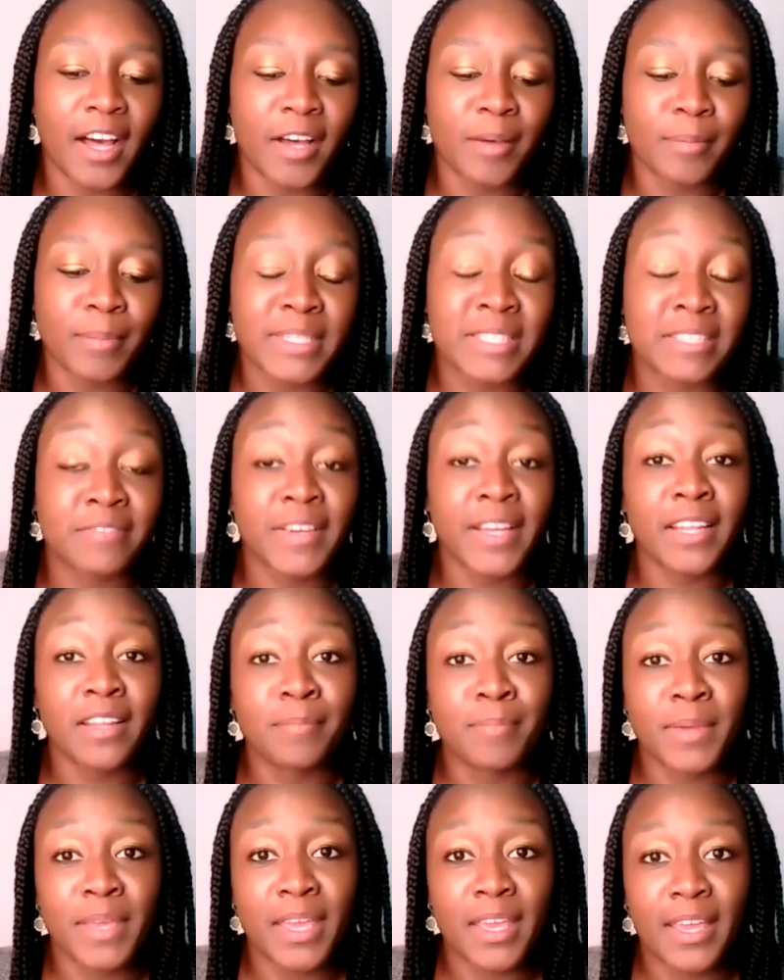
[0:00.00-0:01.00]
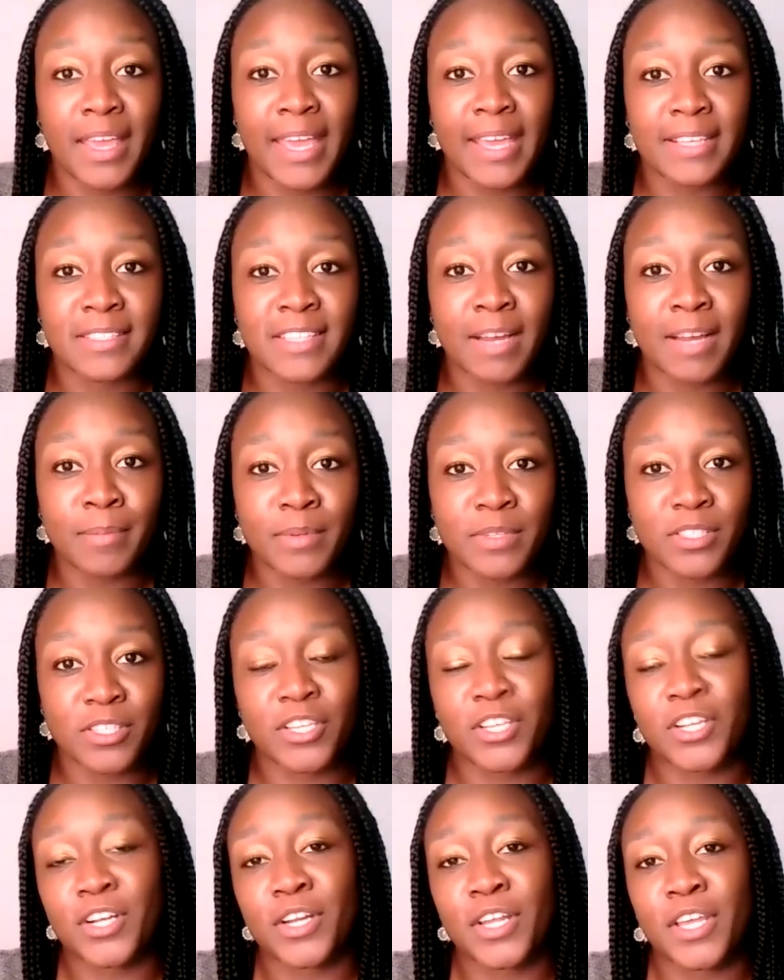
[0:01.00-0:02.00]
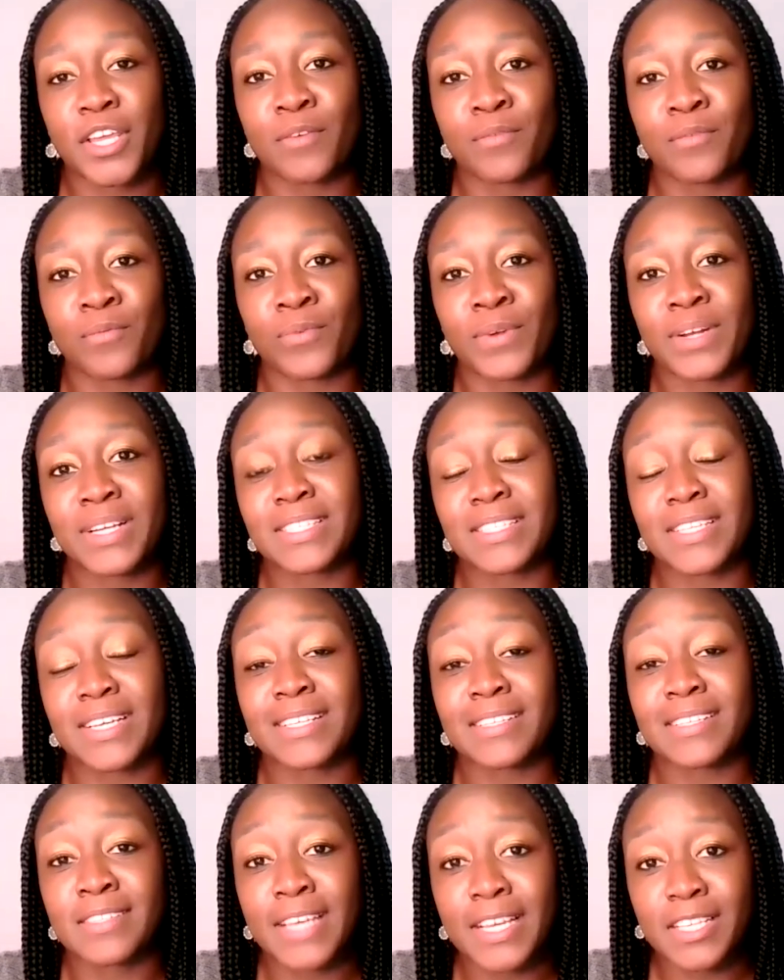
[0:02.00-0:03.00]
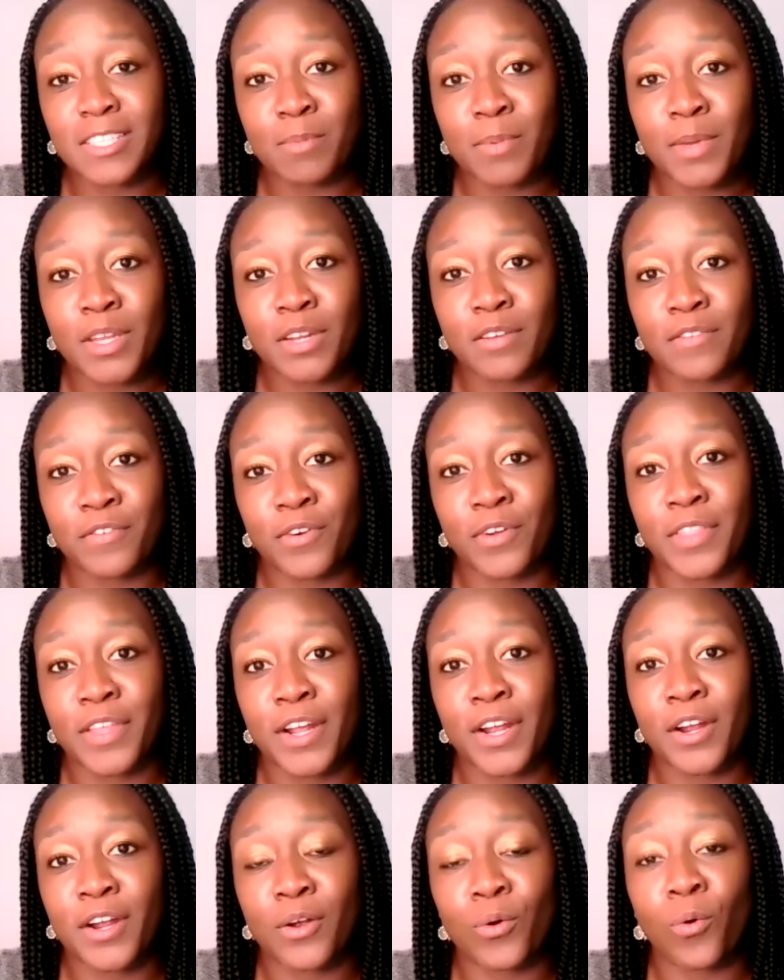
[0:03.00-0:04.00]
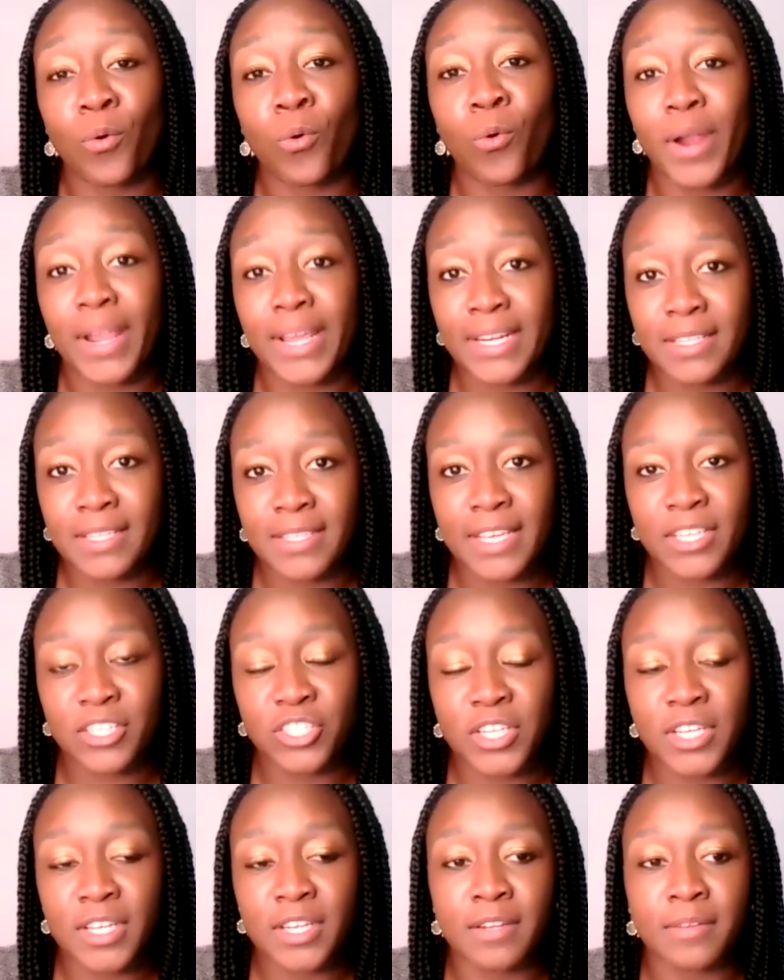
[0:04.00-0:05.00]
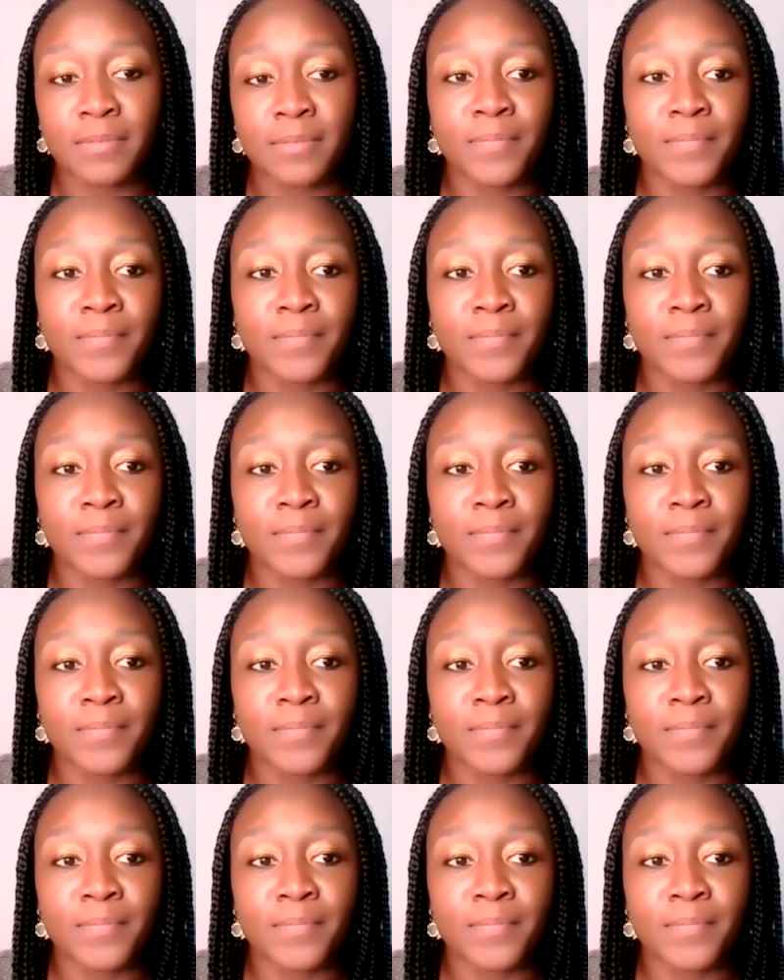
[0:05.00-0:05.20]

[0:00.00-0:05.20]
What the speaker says: developing a cybersecurity risk assessment for their organization.